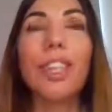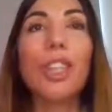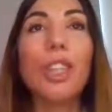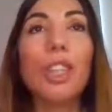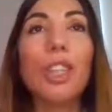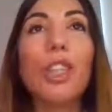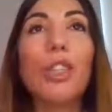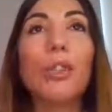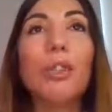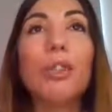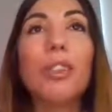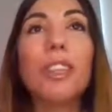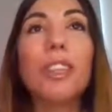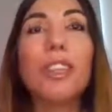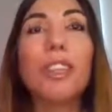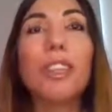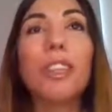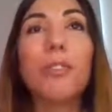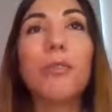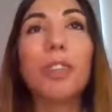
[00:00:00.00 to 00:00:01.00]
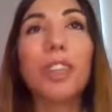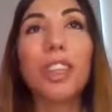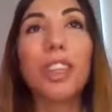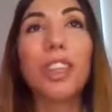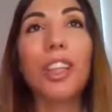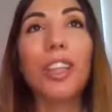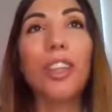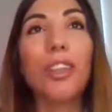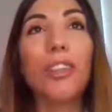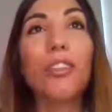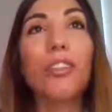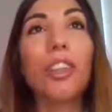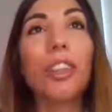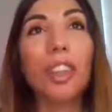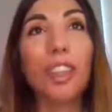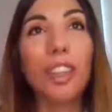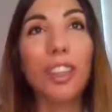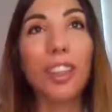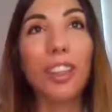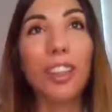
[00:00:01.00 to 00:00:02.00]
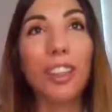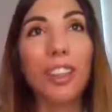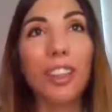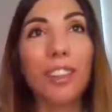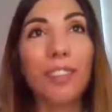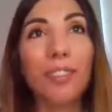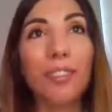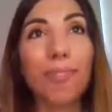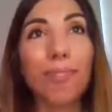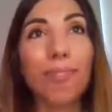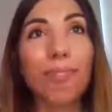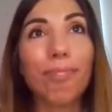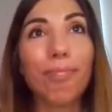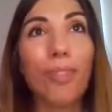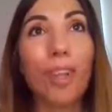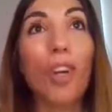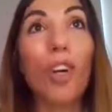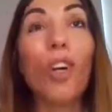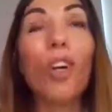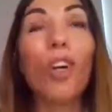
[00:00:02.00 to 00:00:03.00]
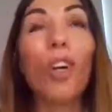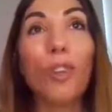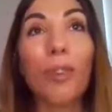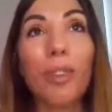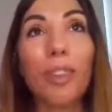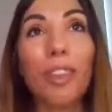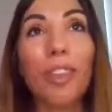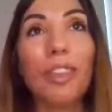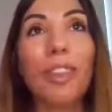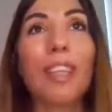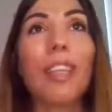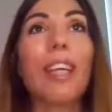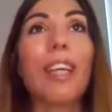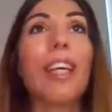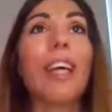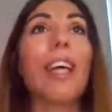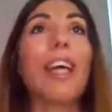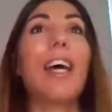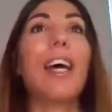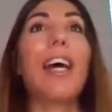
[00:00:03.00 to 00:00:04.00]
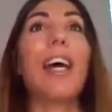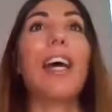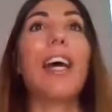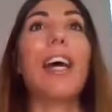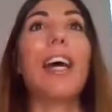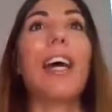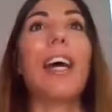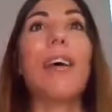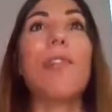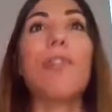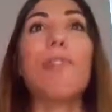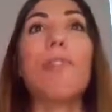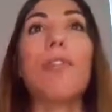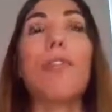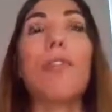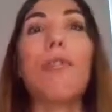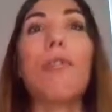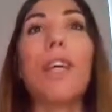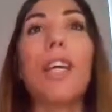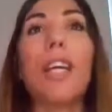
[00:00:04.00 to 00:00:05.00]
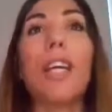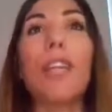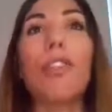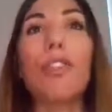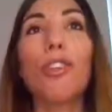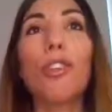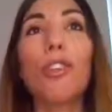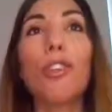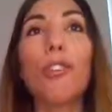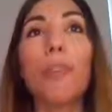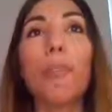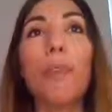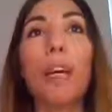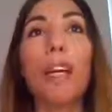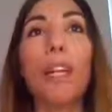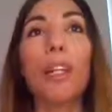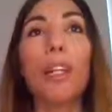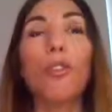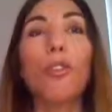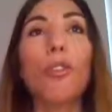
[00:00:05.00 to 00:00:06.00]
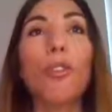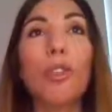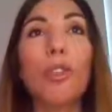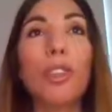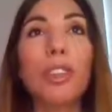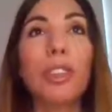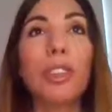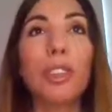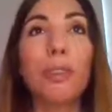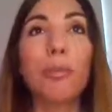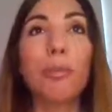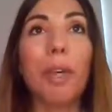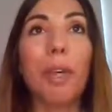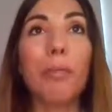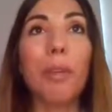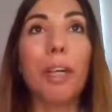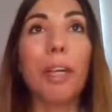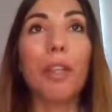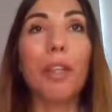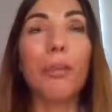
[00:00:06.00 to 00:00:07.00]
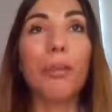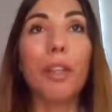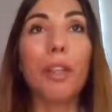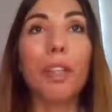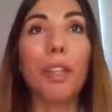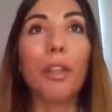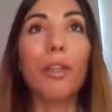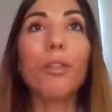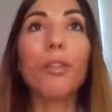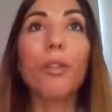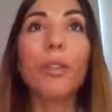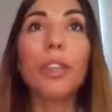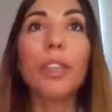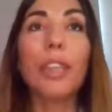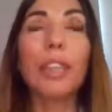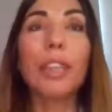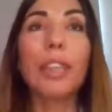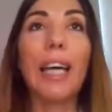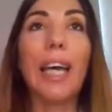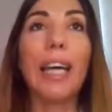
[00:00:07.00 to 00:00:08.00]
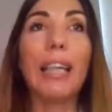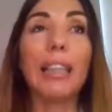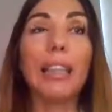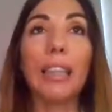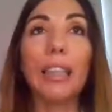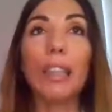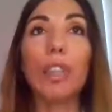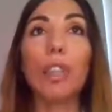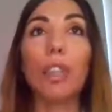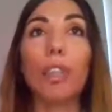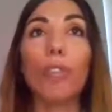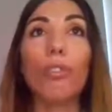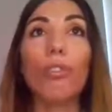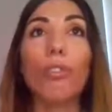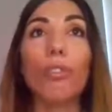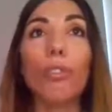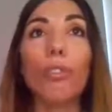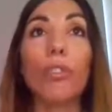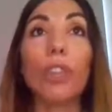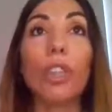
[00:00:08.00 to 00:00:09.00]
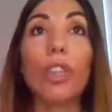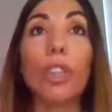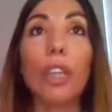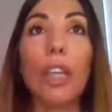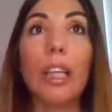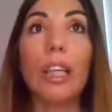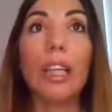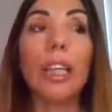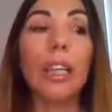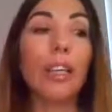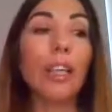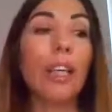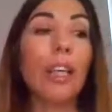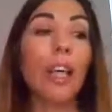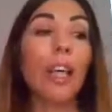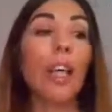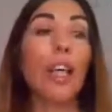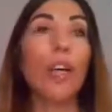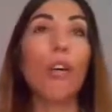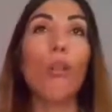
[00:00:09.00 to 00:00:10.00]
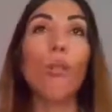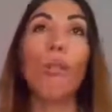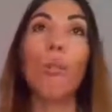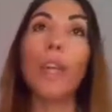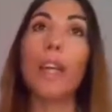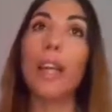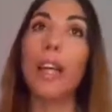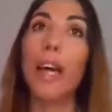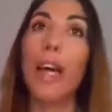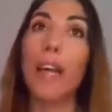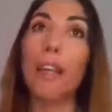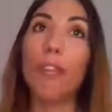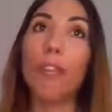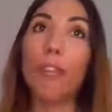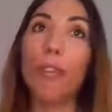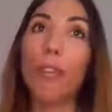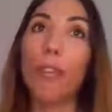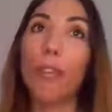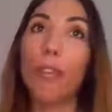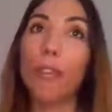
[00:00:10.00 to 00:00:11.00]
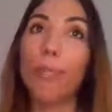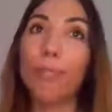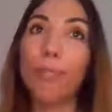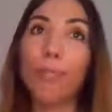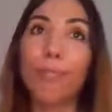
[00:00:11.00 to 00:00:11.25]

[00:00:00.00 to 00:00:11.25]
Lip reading: use the machine to do the shading, always. When I do my courses, my microblading courses, I teach how to do the shading with the hand tool,